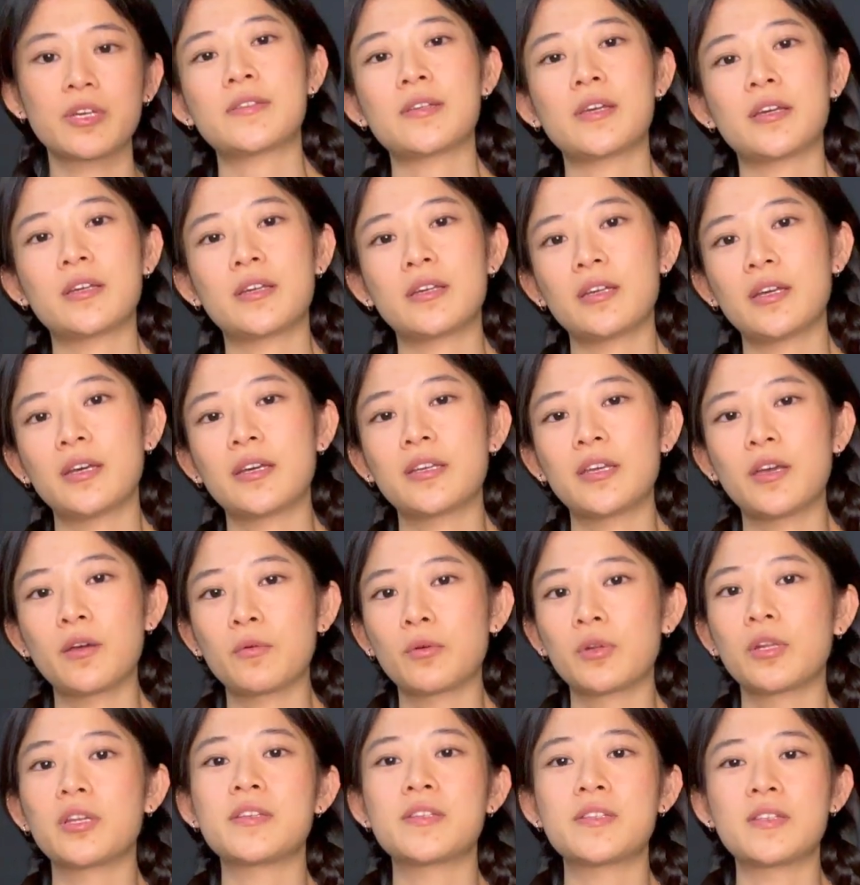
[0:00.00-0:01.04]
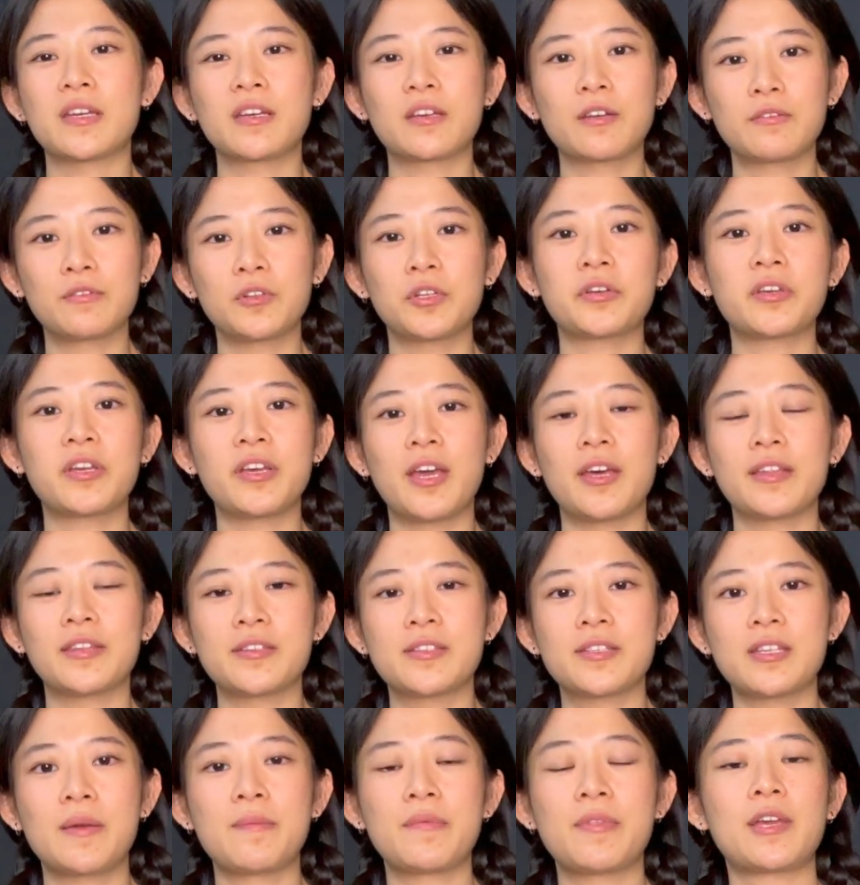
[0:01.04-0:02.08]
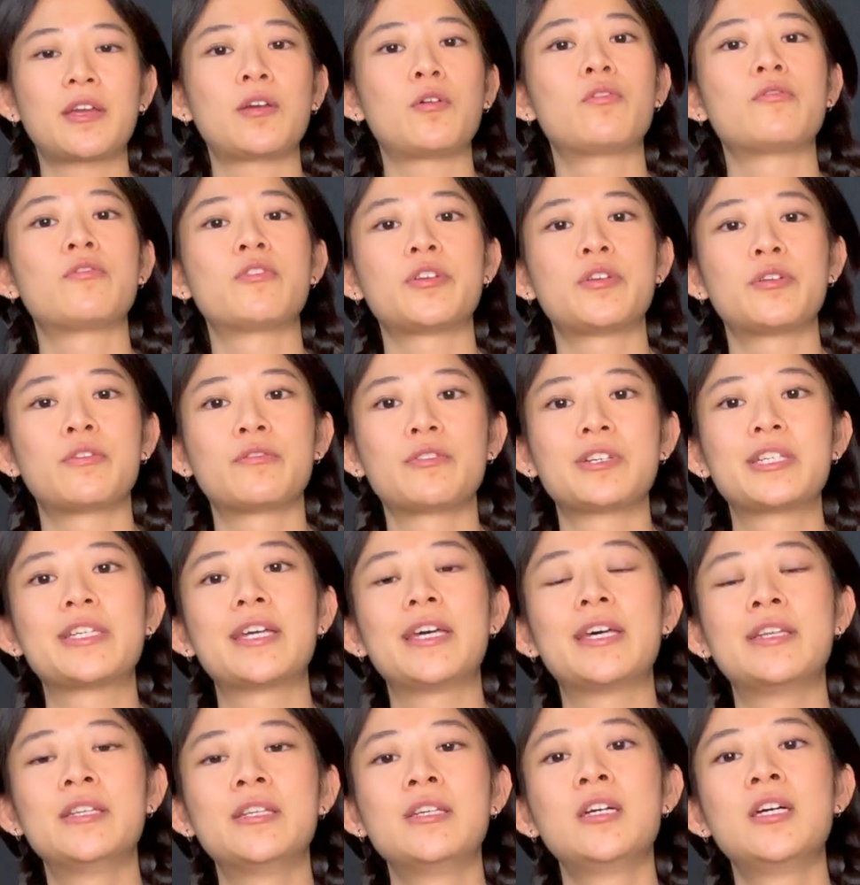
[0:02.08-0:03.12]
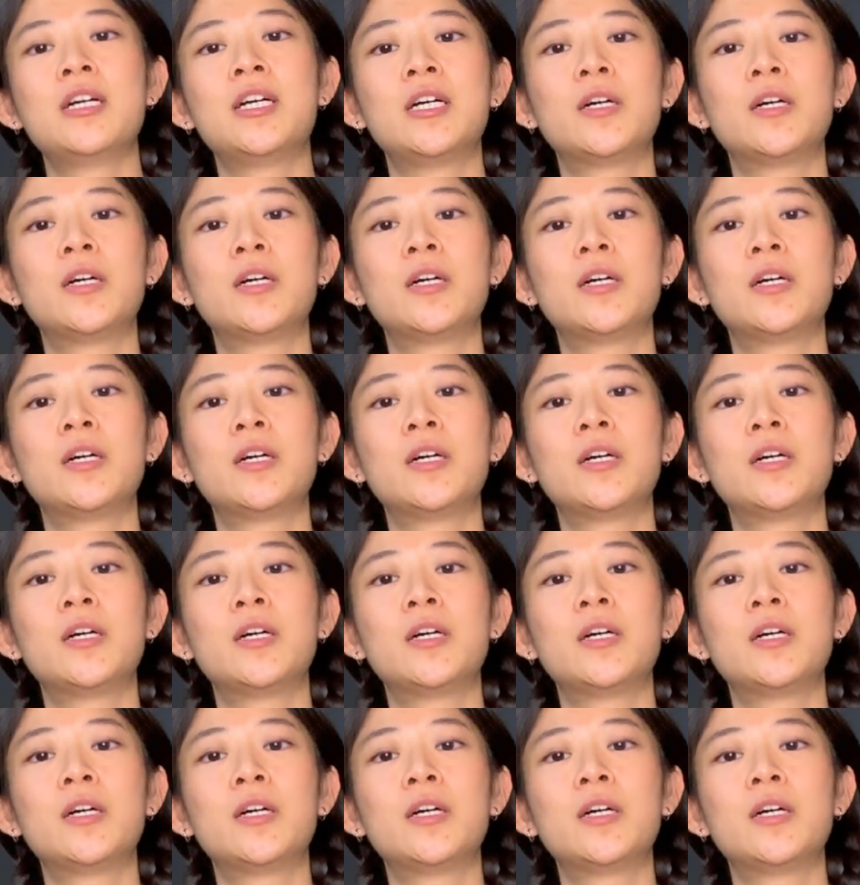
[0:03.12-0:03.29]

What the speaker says: I get really sick of looking at the same thing over and over again.